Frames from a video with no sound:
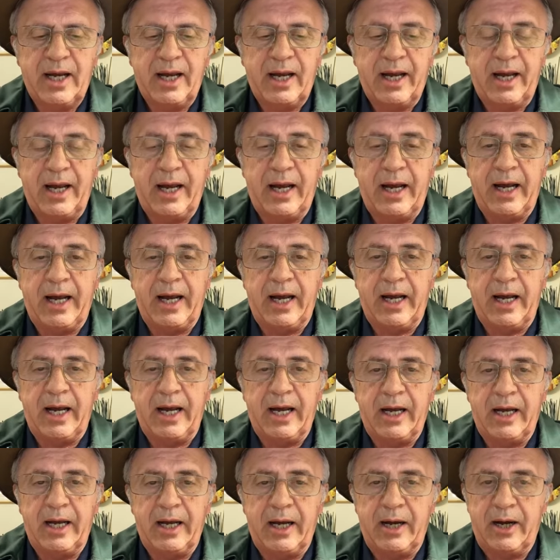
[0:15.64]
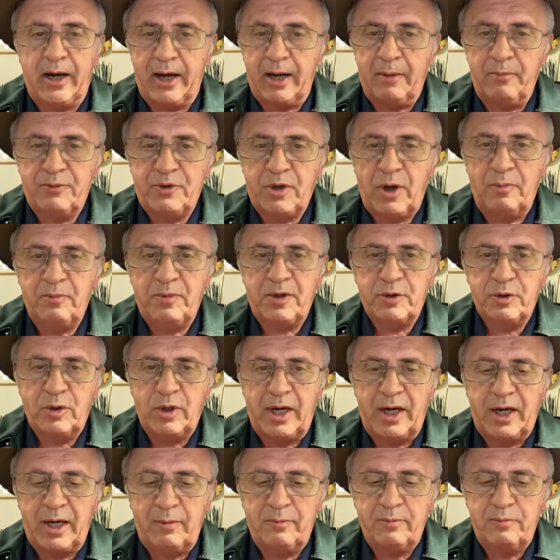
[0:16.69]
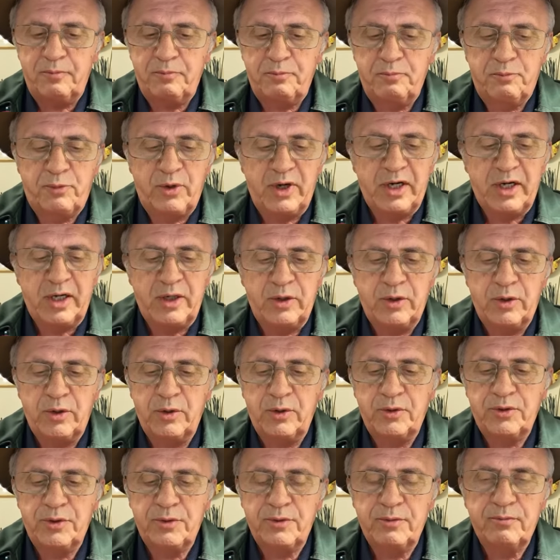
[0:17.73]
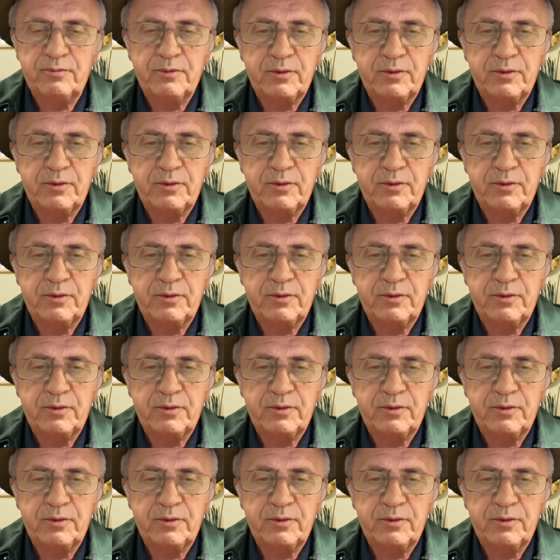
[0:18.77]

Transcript: Uh, I am Tom Padula and I'm bringing you,